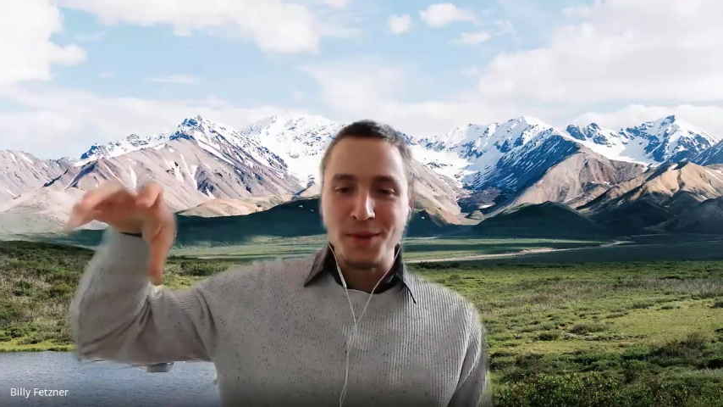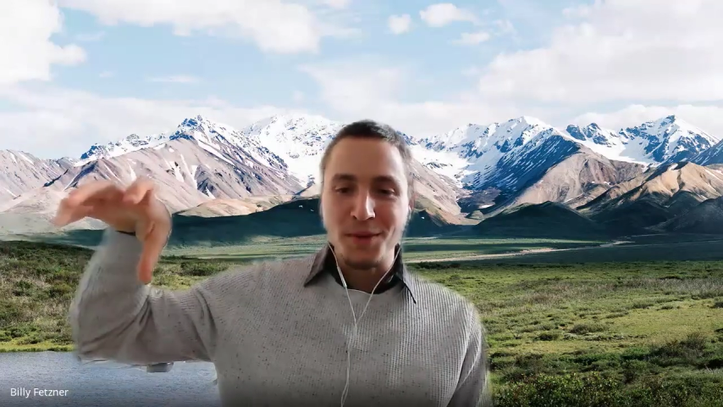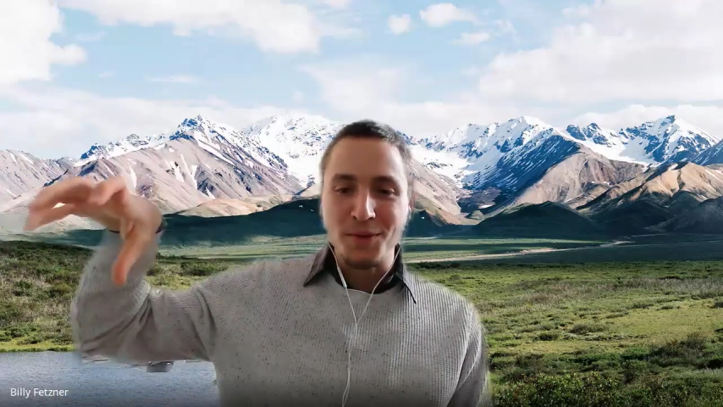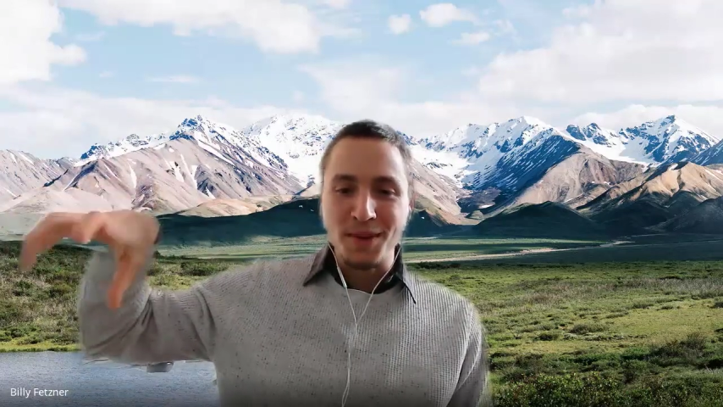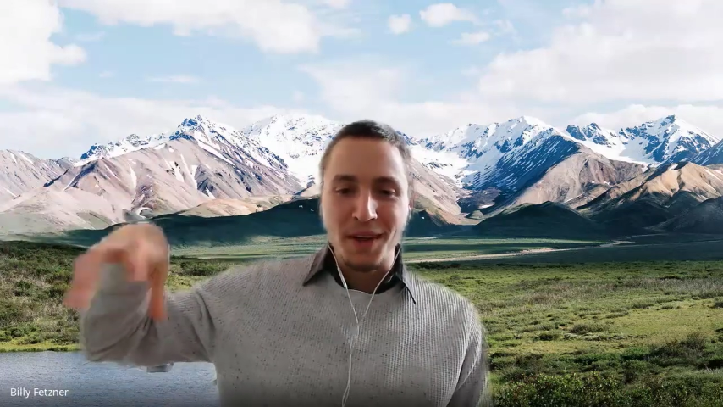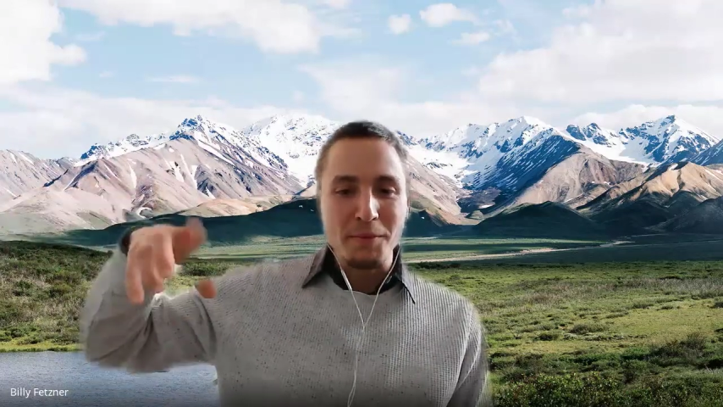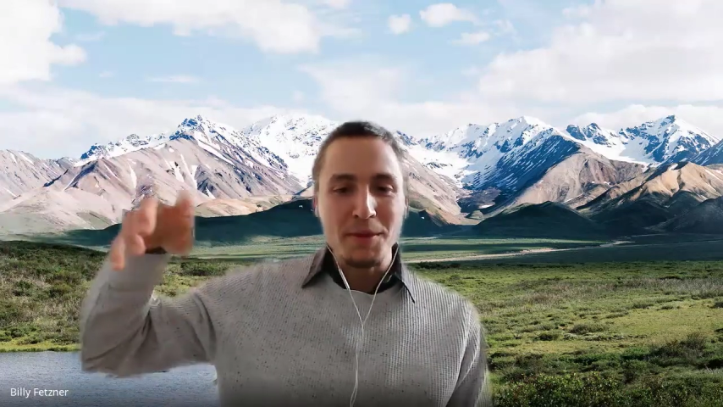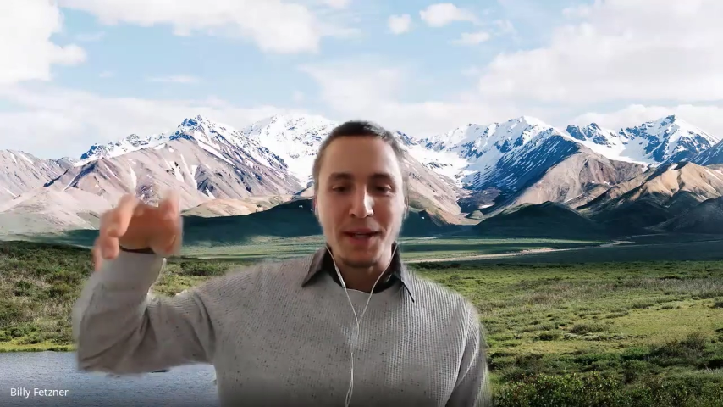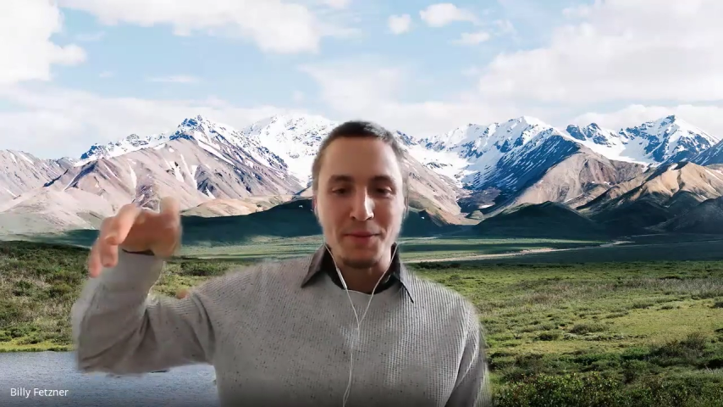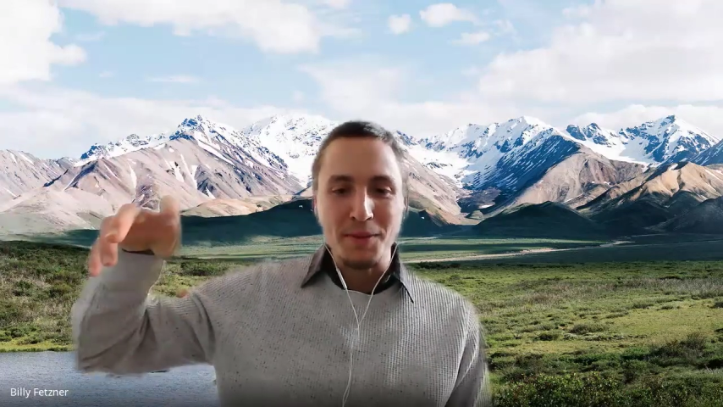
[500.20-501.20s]
who like
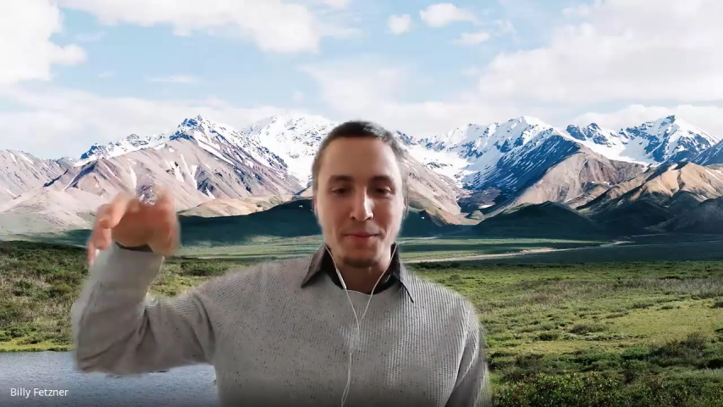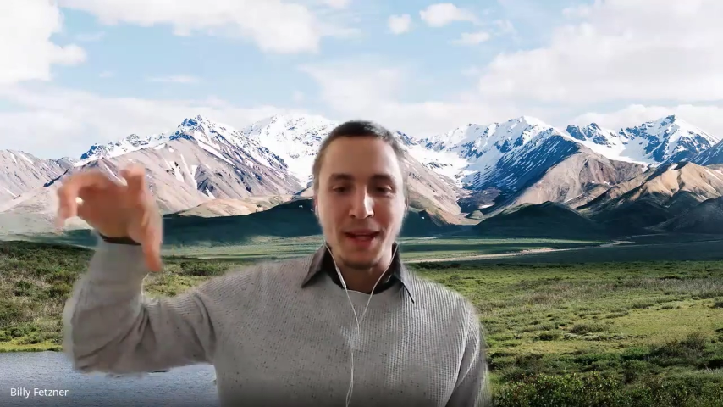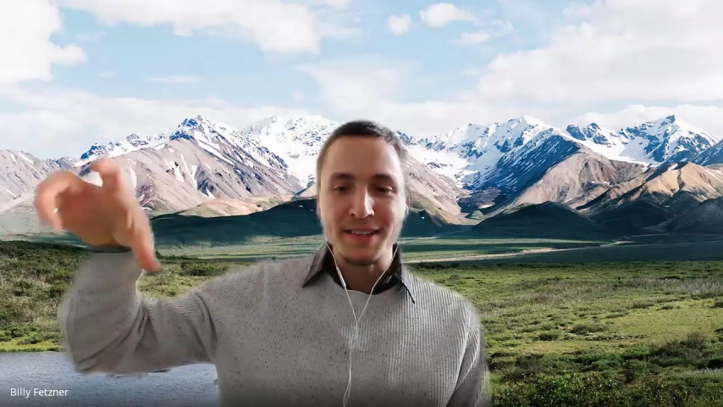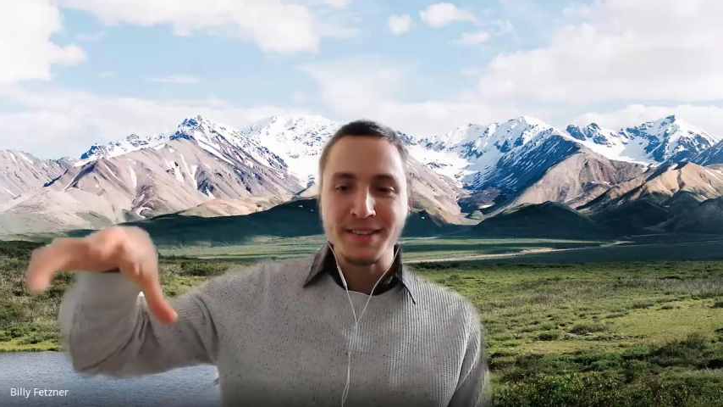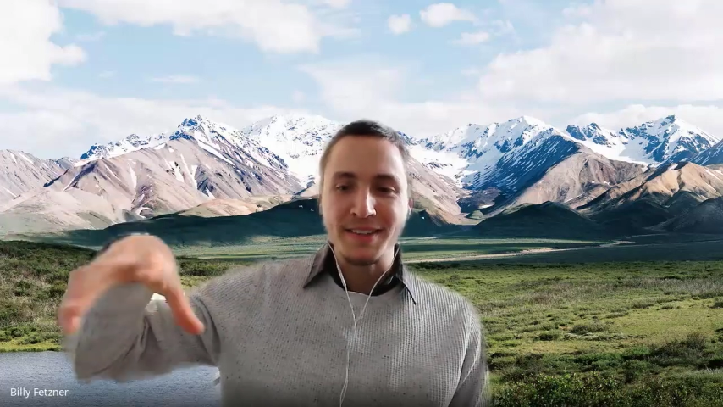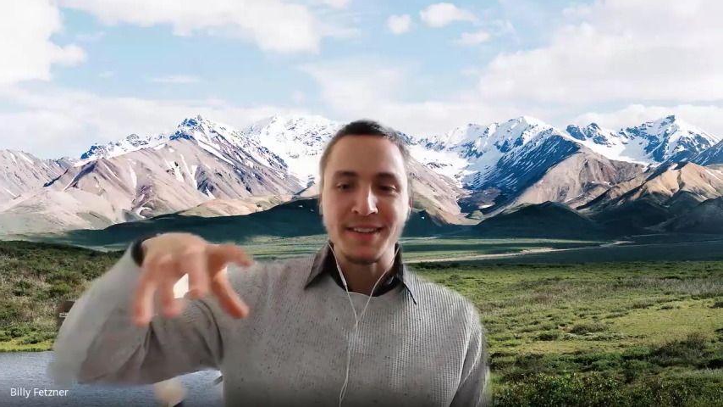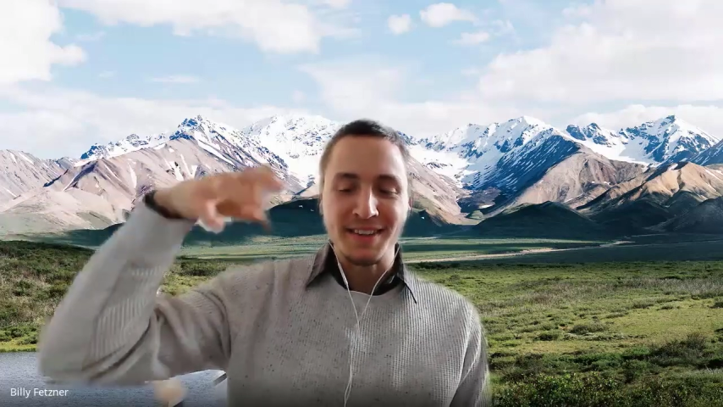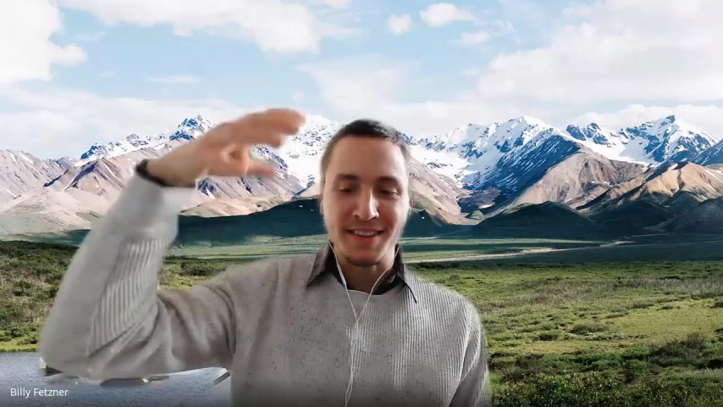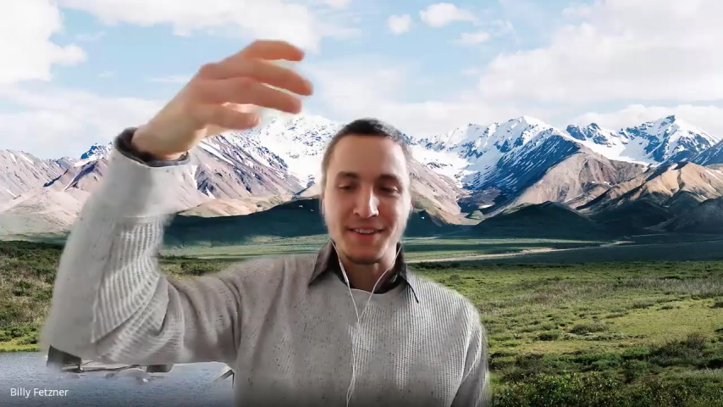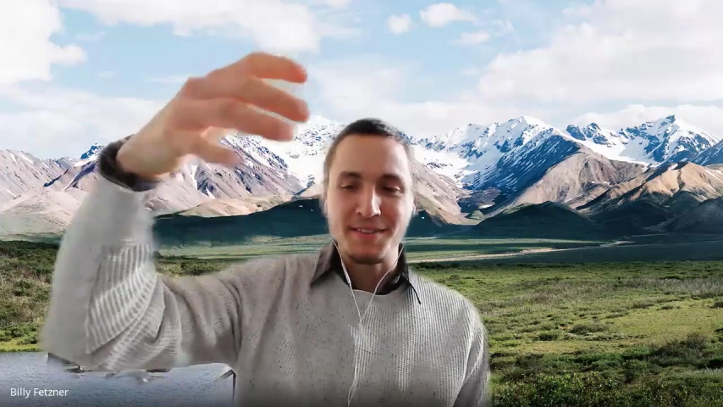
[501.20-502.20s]
pick up the plastic and then